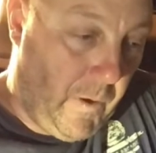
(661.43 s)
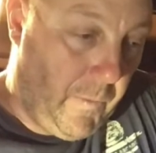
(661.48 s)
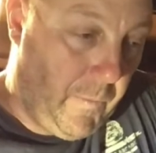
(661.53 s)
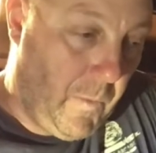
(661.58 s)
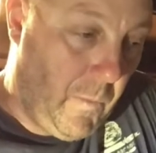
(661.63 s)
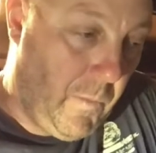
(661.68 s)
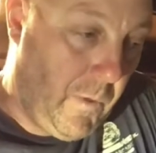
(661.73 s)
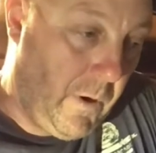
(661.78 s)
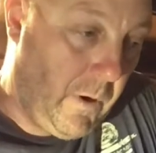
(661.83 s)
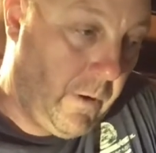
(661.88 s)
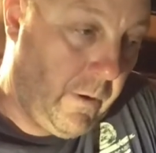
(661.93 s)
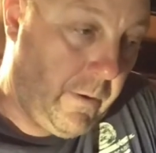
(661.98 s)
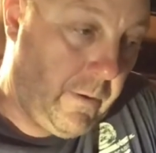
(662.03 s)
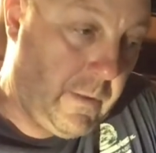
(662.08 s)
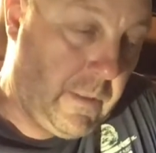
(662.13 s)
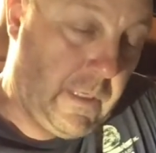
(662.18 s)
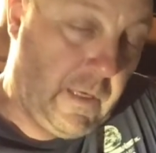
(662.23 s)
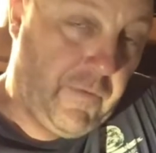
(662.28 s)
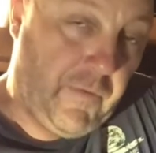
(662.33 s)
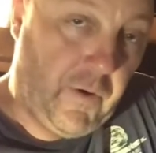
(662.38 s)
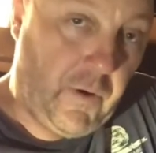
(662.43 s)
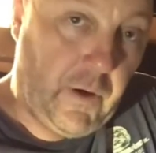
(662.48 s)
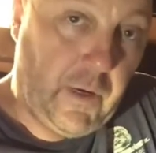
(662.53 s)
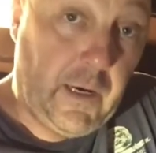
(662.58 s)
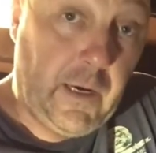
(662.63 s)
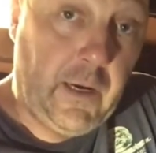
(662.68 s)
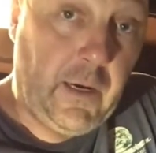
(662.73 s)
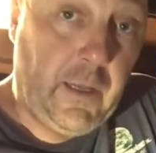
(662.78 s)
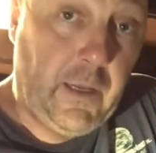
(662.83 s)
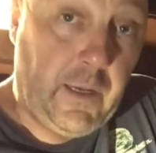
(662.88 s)
tomorrow and see if I've got
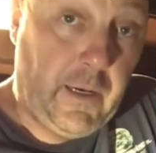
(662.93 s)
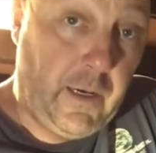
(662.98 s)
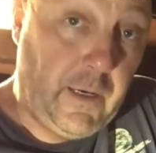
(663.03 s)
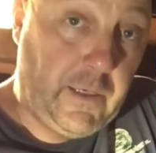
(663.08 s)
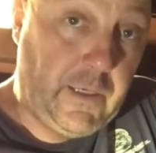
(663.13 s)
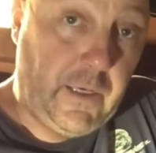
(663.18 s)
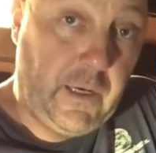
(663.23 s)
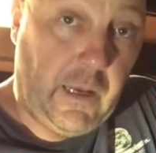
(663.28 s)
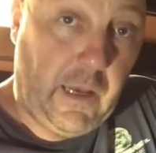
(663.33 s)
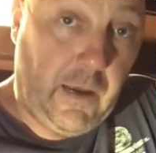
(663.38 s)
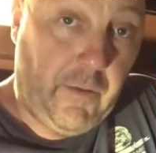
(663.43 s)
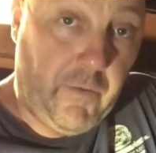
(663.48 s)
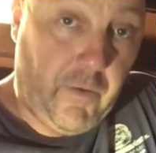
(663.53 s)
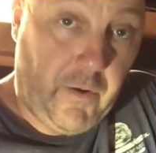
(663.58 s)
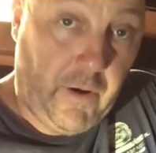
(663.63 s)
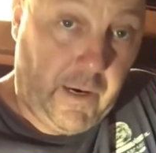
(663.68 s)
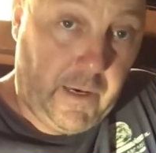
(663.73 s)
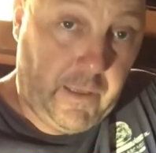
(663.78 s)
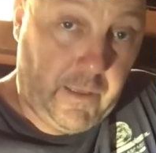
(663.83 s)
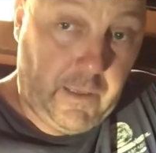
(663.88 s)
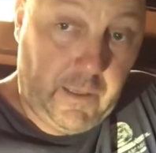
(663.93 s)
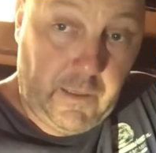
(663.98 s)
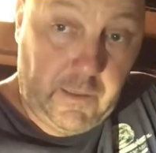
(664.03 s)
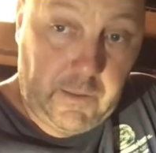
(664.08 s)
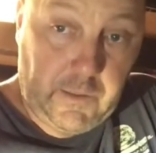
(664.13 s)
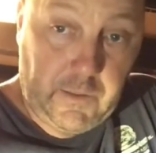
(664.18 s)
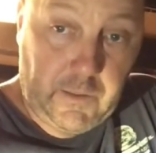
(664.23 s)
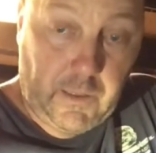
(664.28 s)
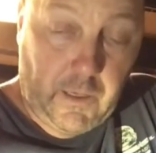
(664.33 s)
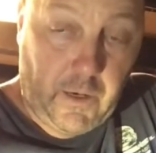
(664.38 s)
any energy to have a crack at this.
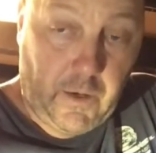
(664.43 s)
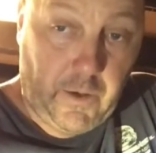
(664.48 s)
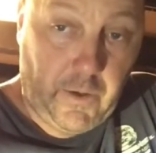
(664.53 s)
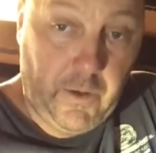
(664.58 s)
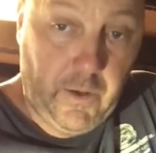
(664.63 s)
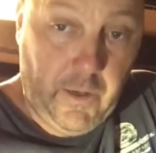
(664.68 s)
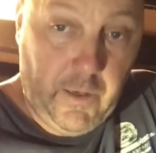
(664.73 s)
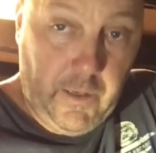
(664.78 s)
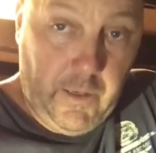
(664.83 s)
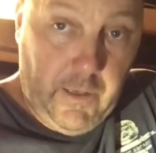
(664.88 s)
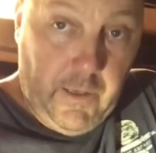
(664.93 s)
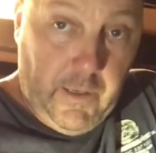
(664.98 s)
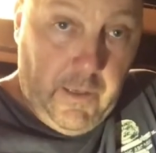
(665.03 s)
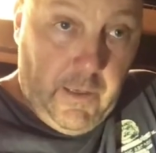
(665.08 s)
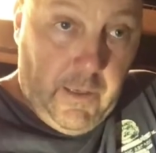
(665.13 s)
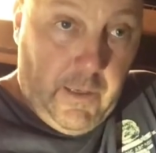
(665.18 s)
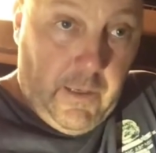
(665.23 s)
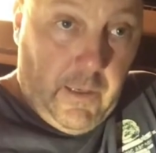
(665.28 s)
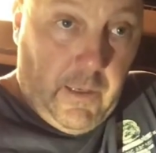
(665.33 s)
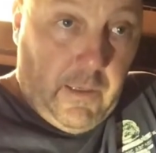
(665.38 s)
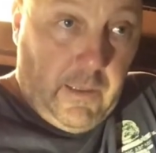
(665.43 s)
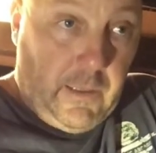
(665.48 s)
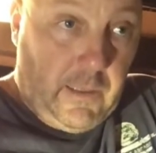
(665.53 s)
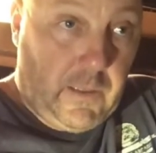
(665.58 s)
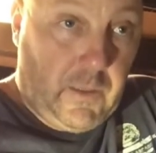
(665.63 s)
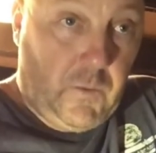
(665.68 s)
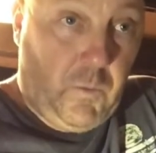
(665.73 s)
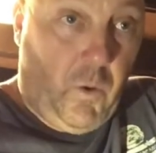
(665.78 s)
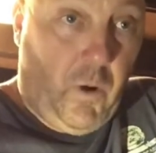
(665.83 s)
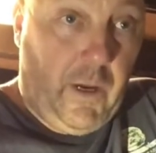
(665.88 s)
So
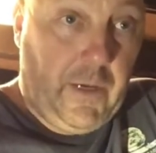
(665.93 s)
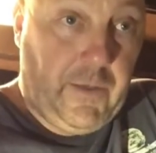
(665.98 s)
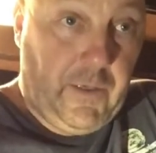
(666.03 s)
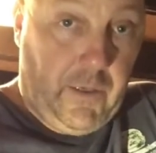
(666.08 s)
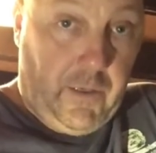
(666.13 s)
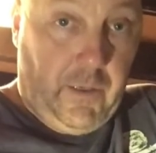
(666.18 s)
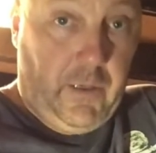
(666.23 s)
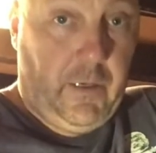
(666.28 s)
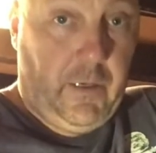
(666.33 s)
this is what I do.